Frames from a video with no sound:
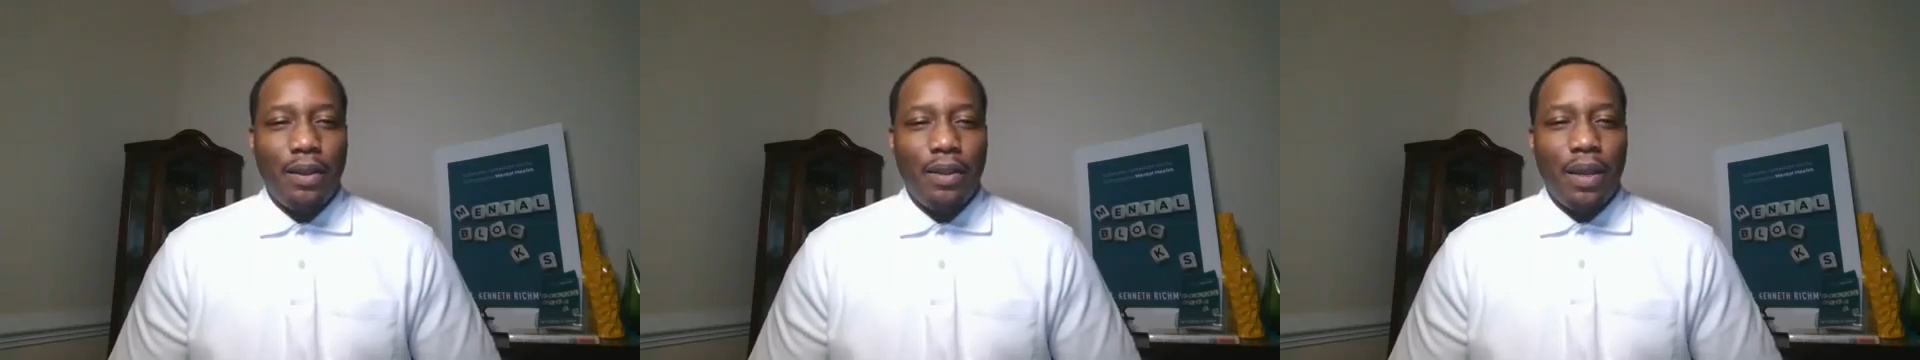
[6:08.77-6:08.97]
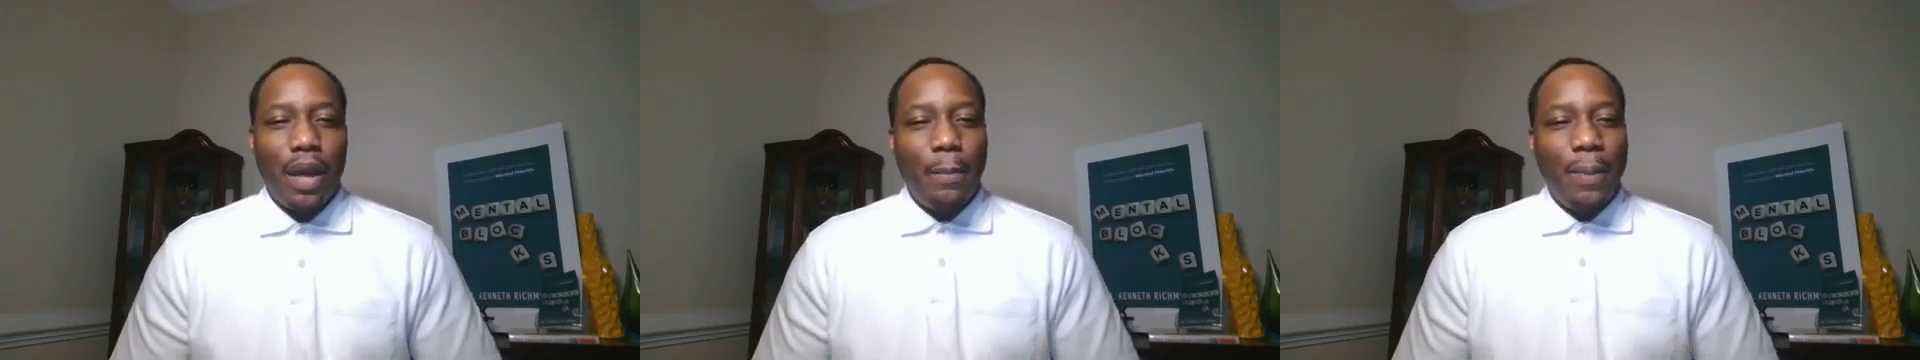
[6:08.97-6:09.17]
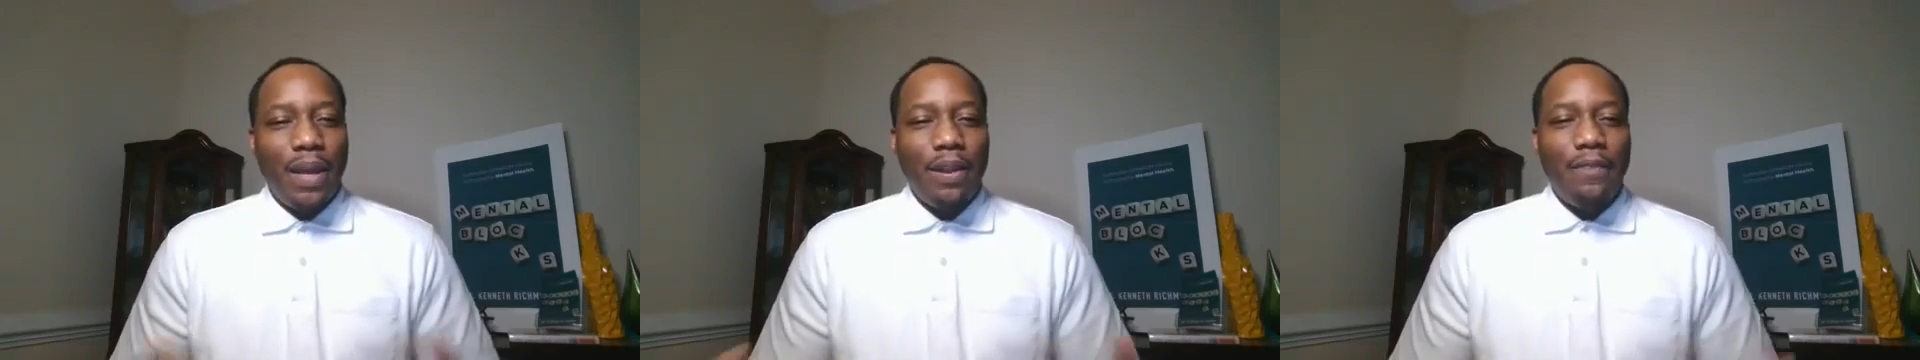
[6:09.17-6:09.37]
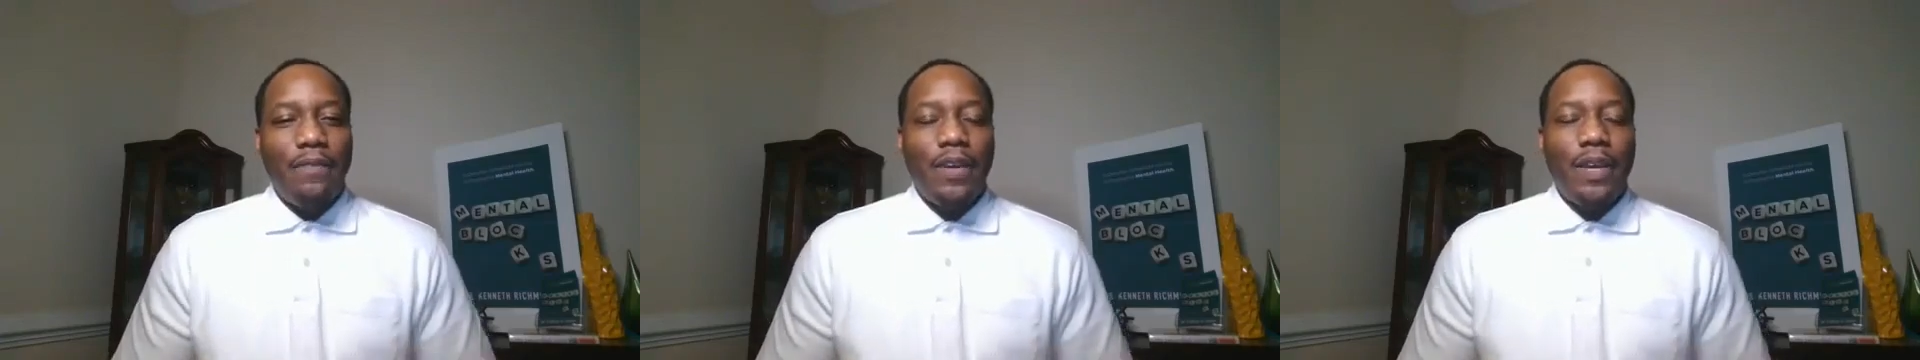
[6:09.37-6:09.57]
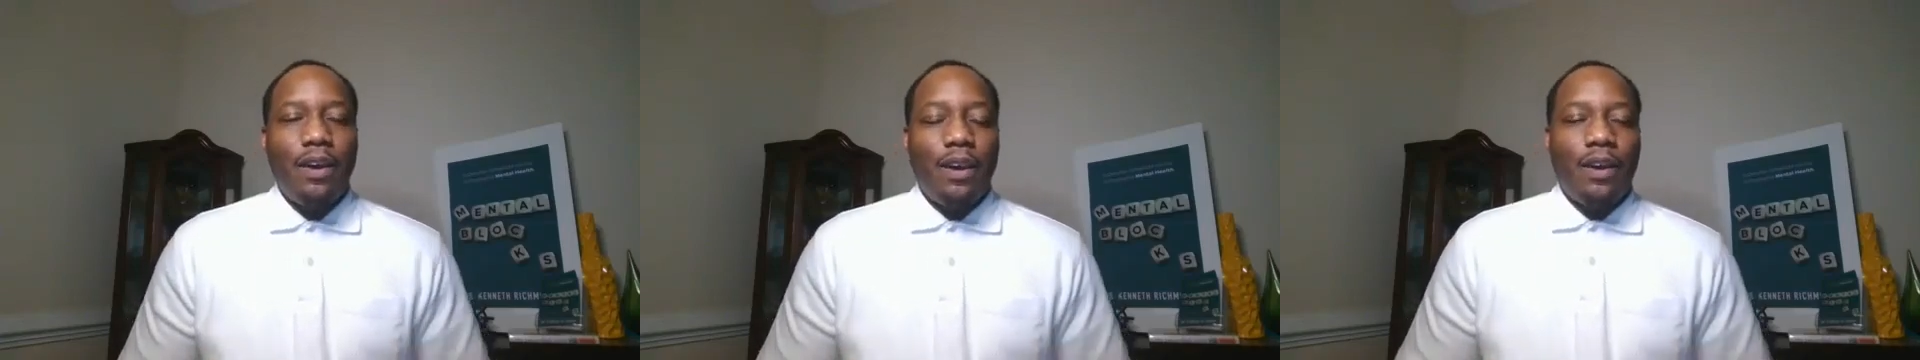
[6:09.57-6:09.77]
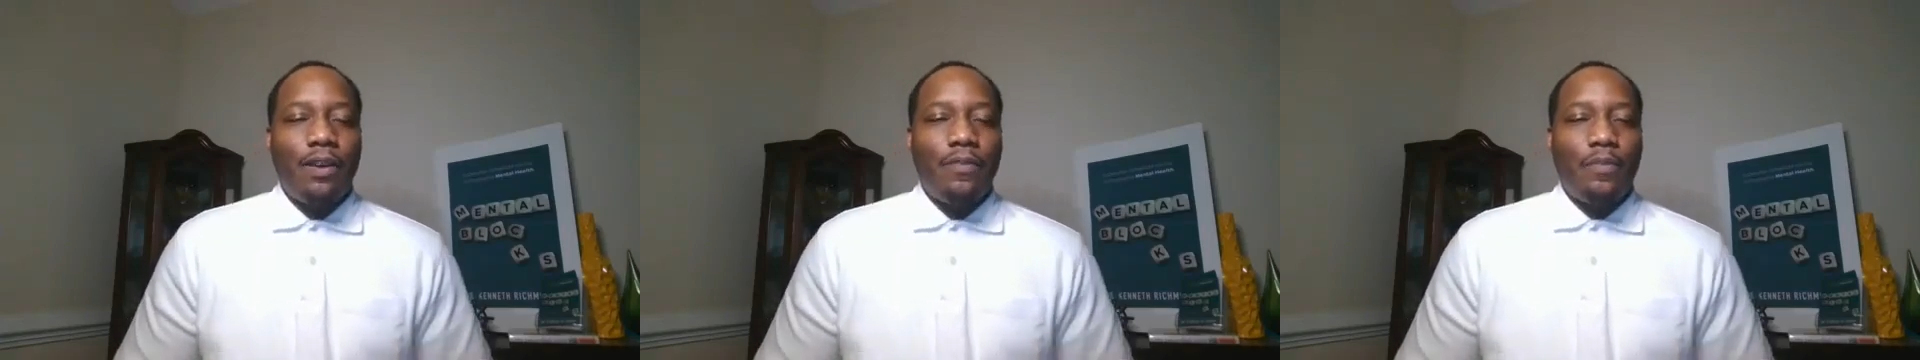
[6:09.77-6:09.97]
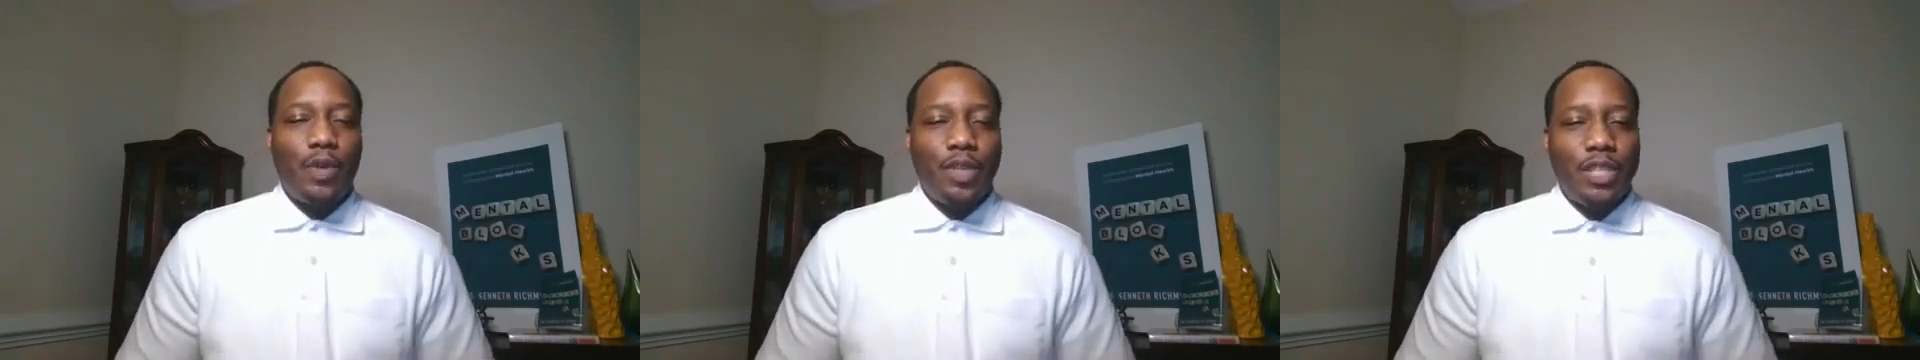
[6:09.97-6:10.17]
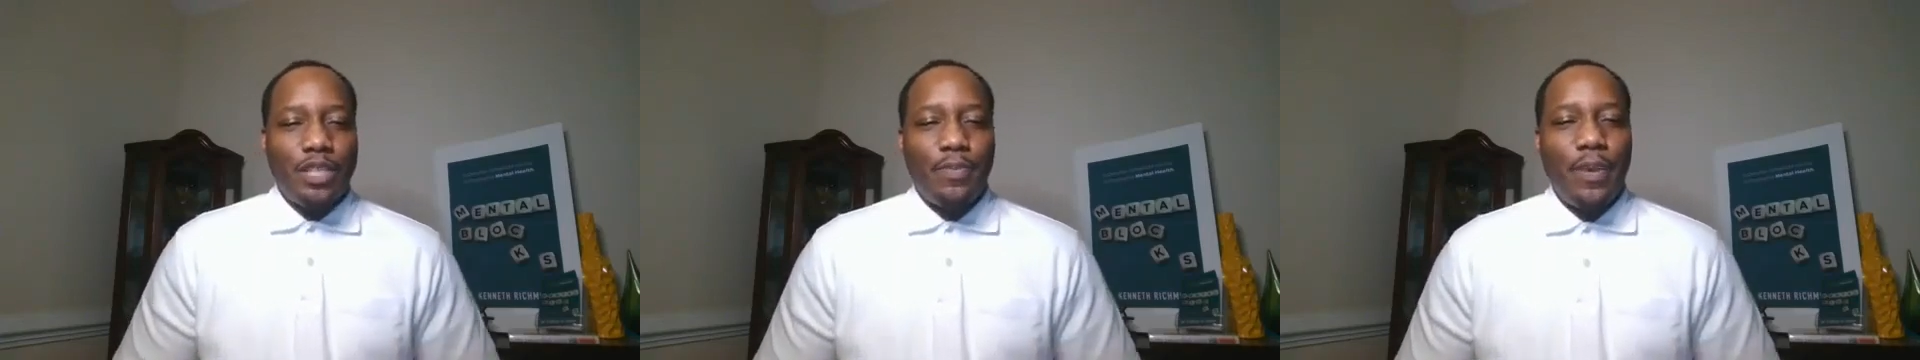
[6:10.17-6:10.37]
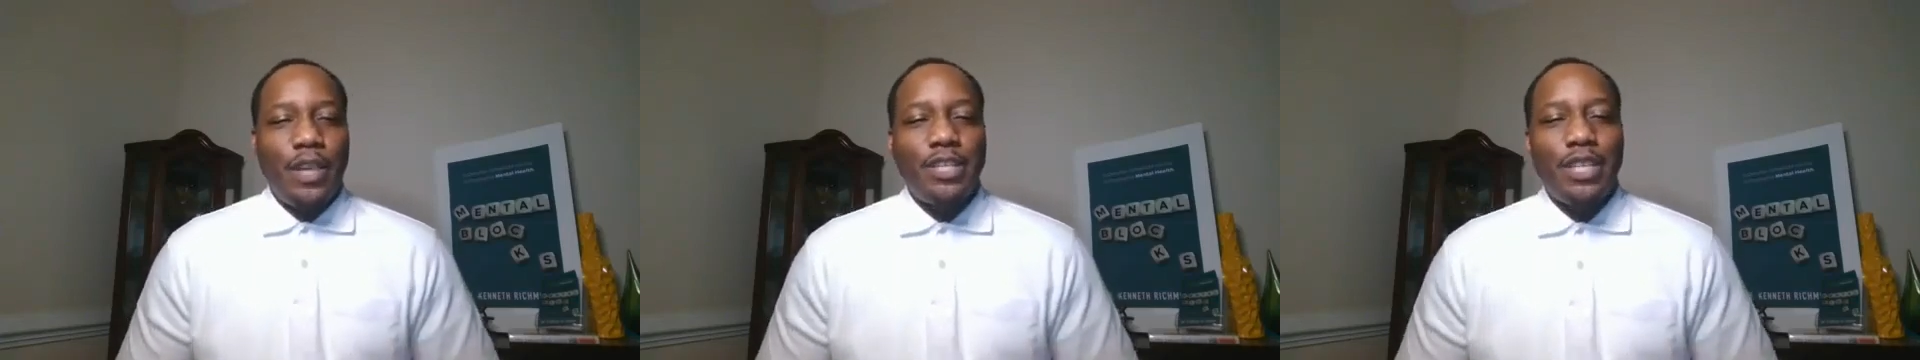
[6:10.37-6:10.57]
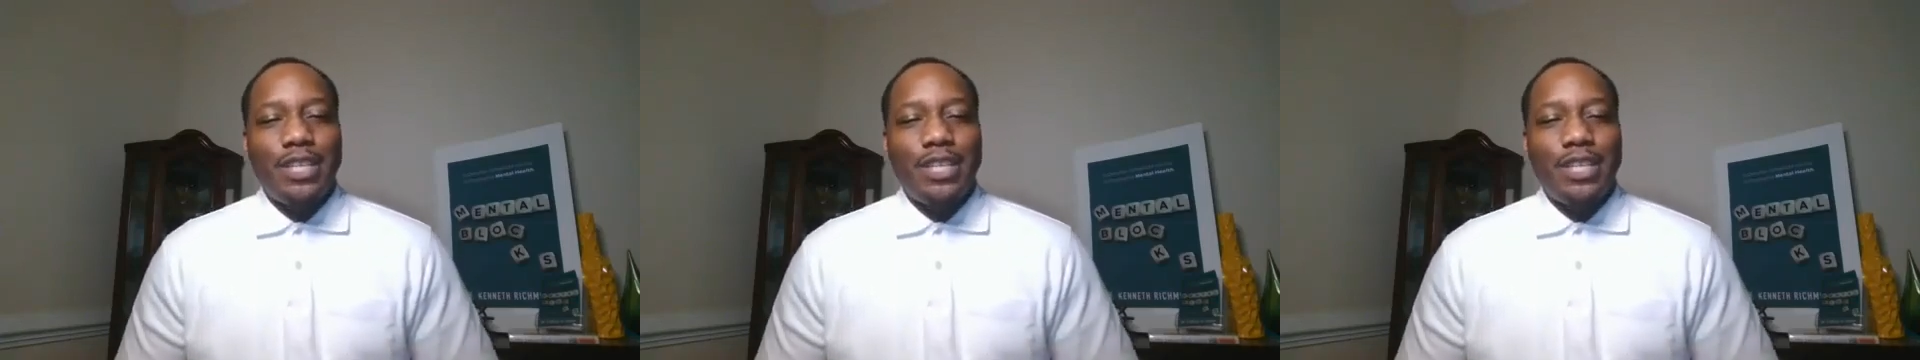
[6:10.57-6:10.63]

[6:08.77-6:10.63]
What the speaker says: A benefit of participation